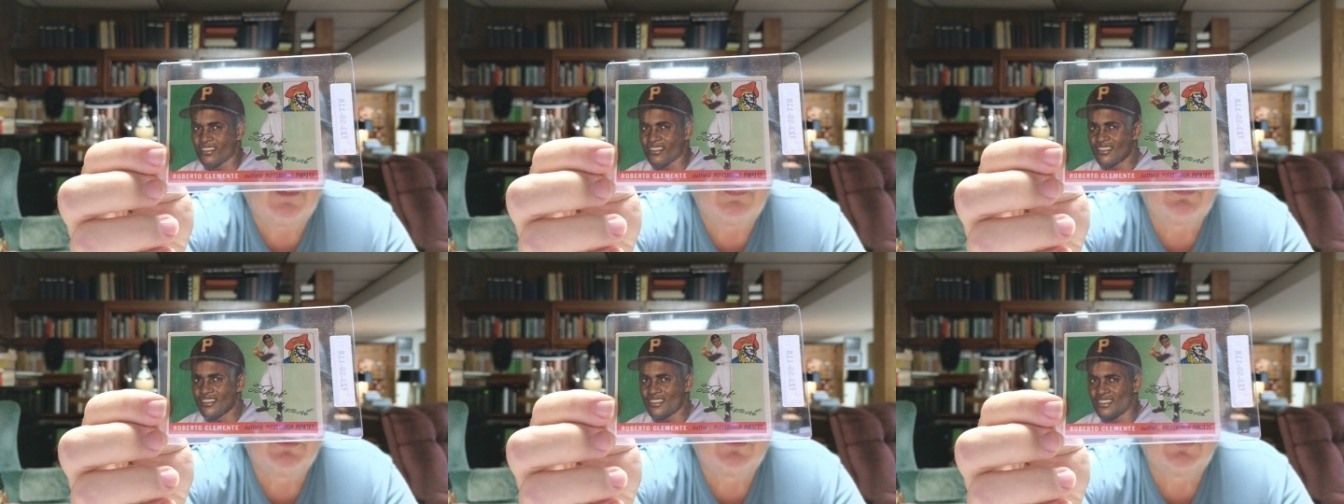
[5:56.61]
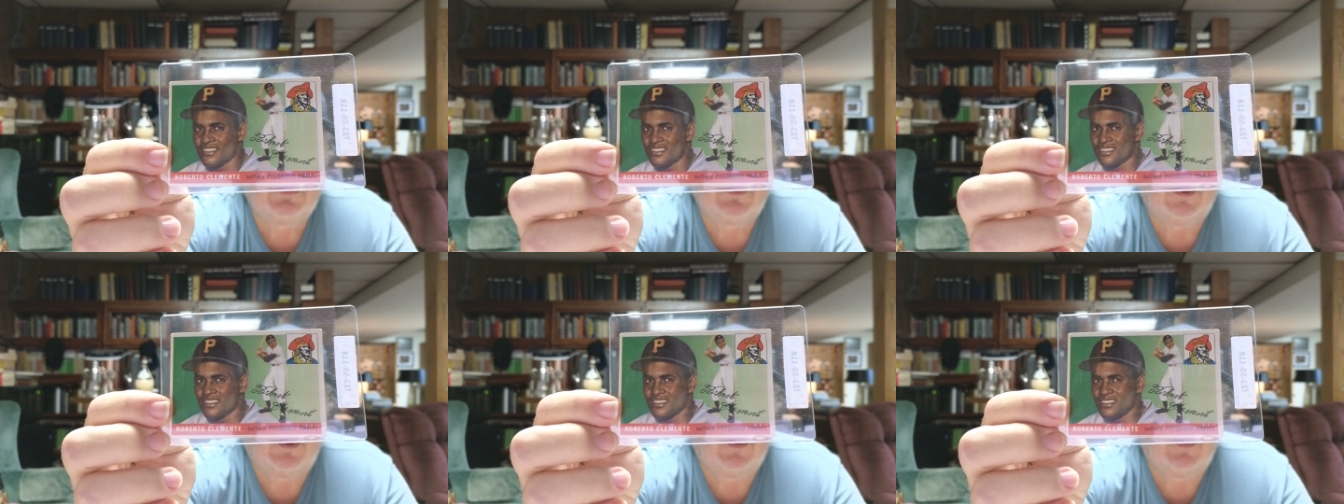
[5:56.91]

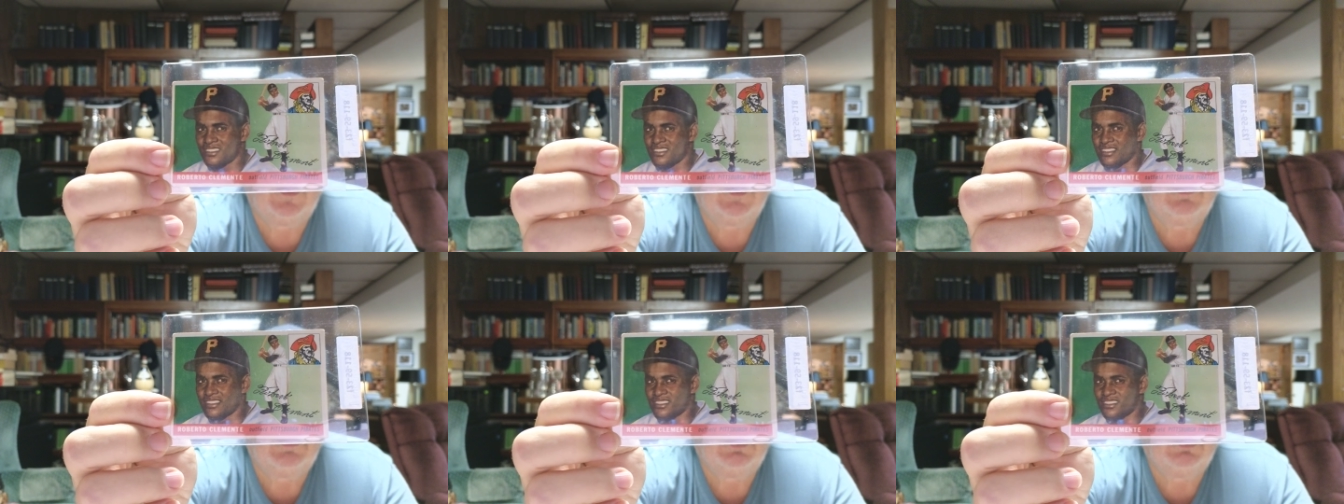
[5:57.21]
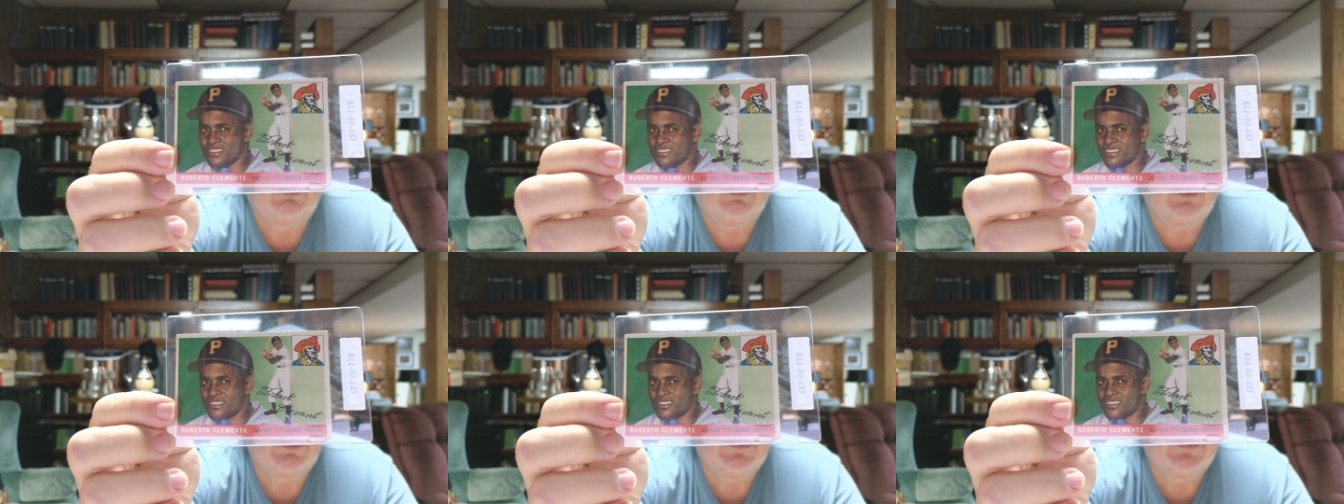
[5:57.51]
And it's not
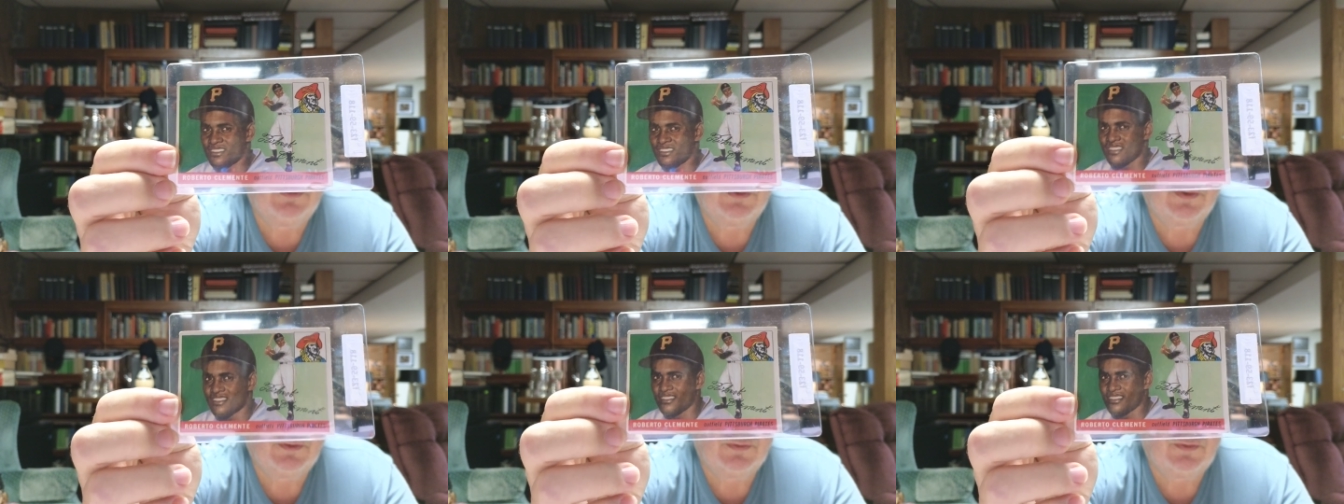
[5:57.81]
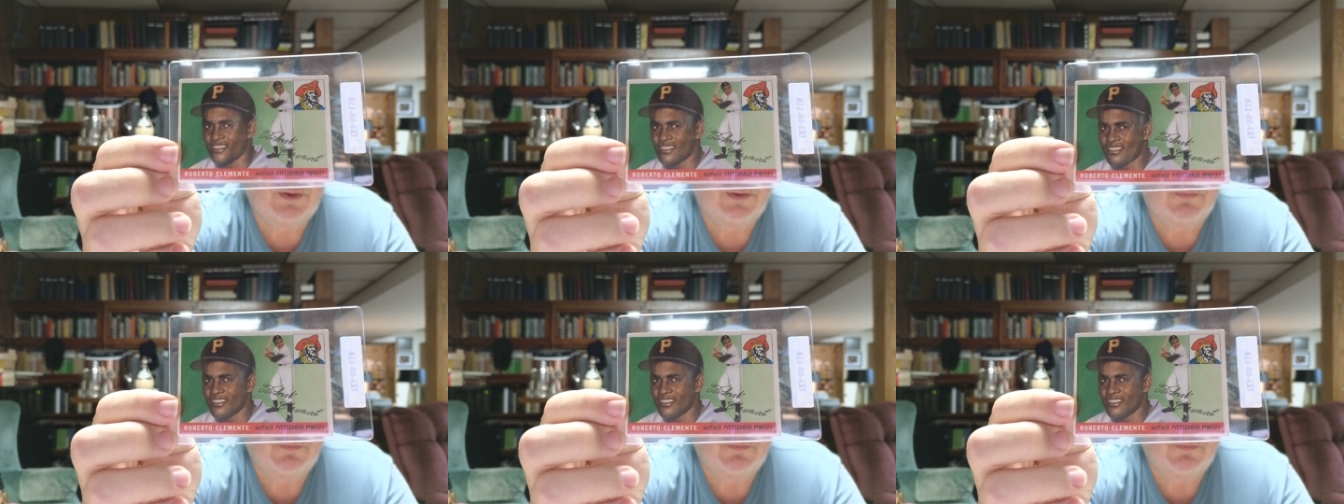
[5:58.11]
in bad